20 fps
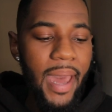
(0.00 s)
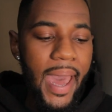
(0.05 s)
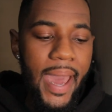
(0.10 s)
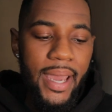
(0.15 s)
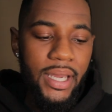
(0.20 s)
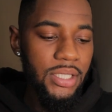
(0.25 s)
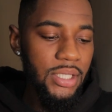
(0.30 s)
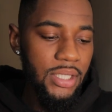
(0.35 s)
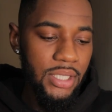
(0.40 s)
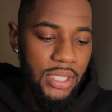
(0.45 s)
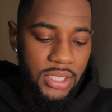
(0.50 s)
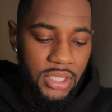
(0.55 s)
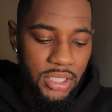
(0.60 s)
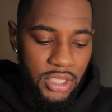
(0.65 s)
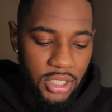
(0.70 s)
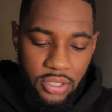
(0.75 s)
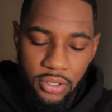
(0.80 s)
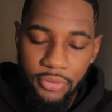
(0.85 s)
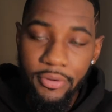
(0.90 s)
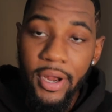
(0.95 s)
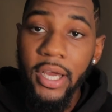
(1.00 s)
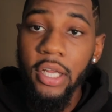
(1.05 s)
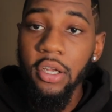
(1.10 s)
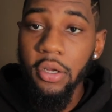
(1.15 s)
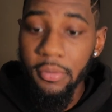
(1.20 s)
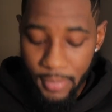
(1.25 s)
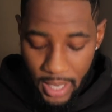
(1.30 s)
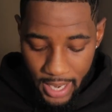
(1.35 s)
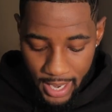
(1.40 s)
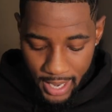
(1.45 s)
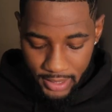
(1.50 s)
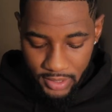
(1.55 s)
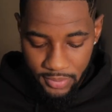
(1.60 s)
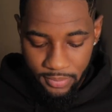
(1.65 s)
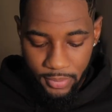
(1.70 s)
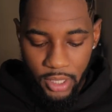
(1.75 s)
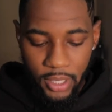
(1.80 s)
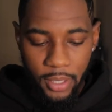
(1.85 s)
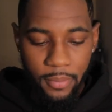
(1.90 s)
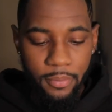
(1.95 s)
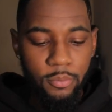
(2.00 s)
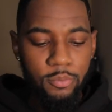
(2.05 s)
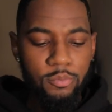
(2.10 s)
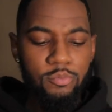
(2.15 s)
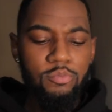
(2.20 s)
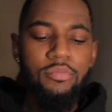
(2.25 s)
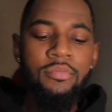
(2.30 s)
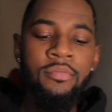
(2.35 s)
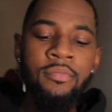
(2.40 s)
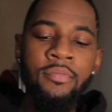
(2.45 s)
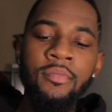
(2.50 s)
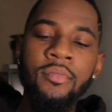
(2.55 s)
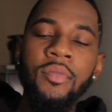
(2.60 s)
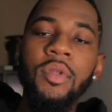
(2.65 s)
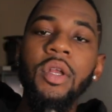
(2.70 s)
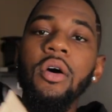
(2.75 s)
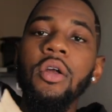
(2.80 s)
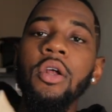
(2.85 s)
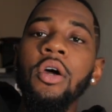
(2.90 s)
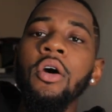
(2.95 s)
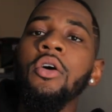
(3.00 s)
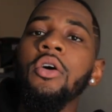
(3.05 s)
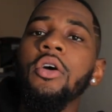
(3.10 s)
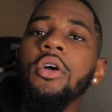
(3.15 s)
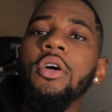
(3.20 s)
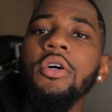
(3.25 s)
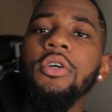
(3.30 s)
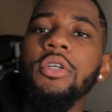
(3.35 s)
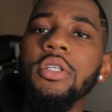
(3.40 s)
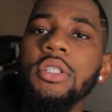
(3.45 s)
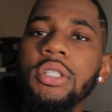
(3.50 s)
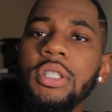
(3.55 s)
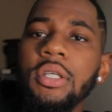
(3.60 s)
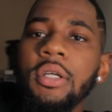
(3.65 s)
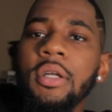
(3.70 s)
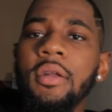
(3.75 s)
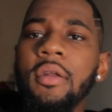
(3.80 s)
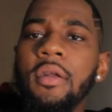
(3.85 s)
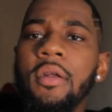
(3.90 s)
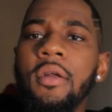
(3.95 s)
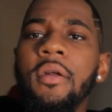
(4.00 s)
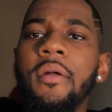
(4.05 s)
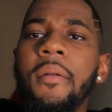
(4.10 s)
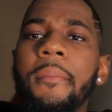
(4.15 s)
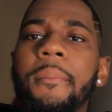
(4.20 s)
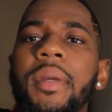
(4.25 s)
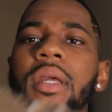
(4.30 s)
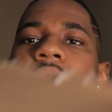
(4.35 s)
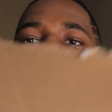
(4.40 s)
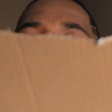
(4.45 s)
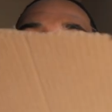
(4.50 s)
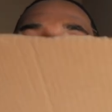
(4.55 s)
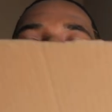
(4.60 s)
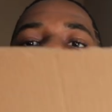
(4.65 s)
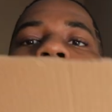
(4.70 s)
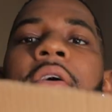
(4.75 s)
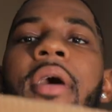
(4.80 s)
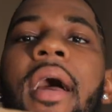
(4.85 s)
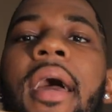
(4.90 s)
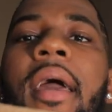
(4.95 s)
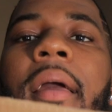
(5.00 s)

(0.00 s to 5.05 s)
packaging is just a regular box, but hold on, coach. Let me get y'all